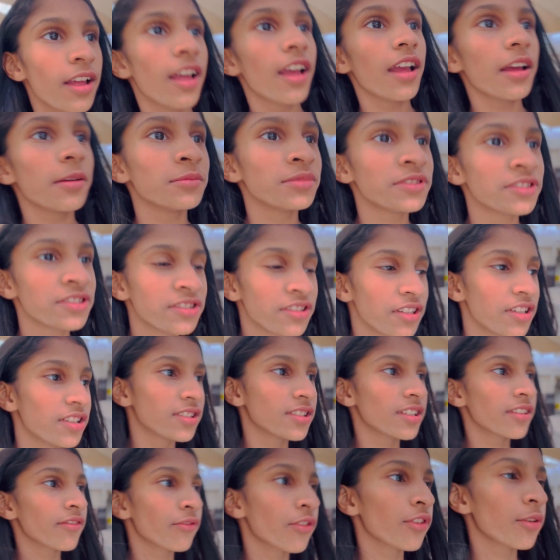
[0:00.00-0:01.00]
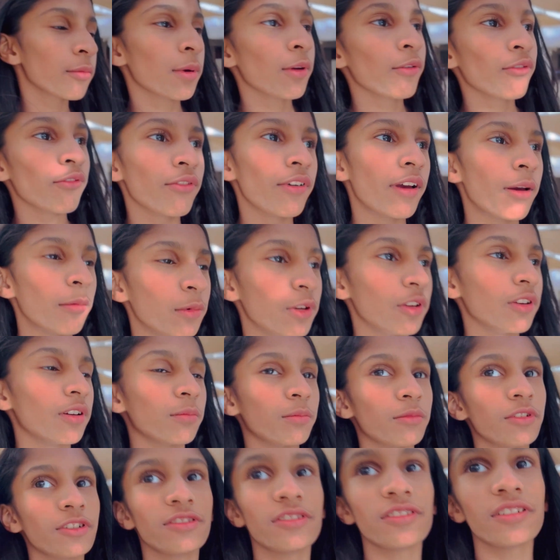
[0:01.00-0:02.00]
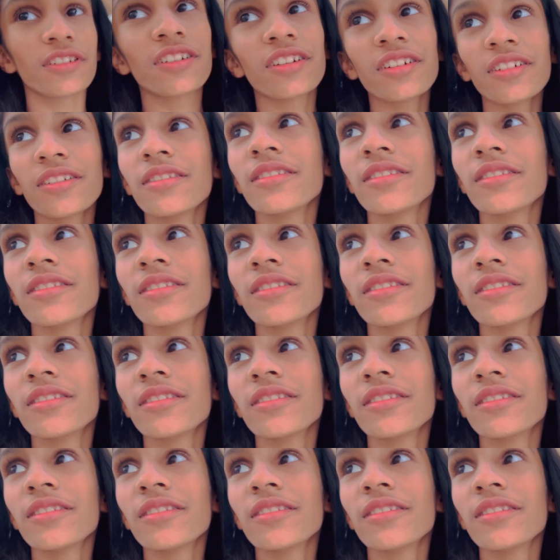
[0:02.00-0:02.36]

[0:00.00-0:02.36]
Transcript: I'm searching for my family members, okay?